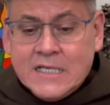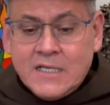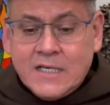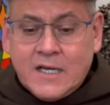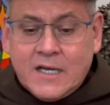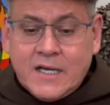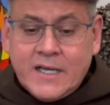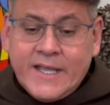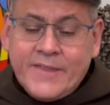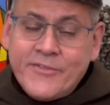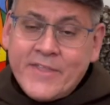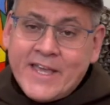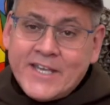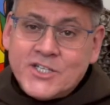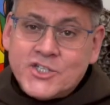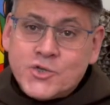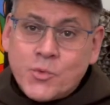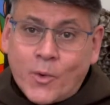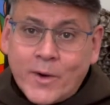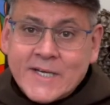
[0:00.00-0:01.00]
And then
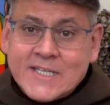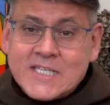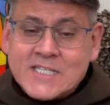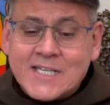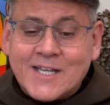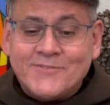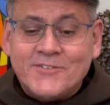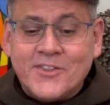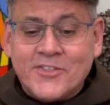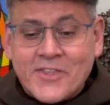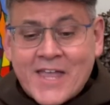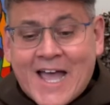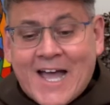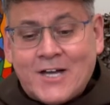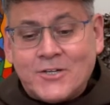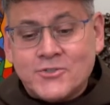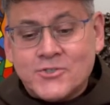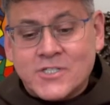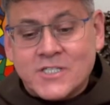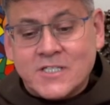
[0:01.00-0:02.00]

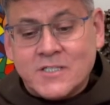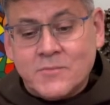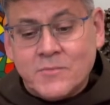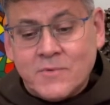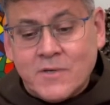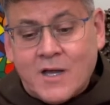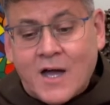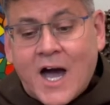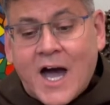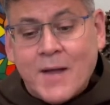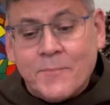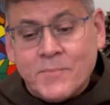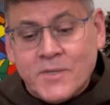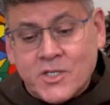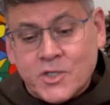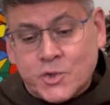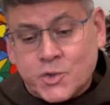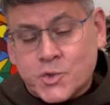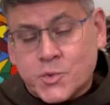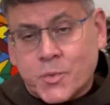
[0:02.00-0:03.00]
27,000 hot
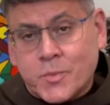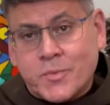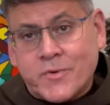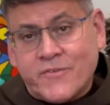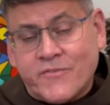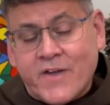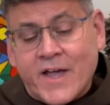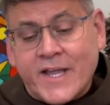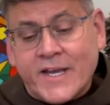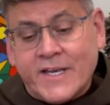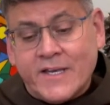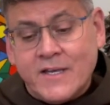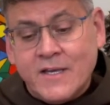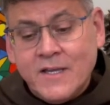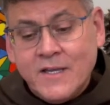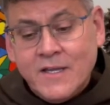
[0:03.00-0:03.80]
meals were provided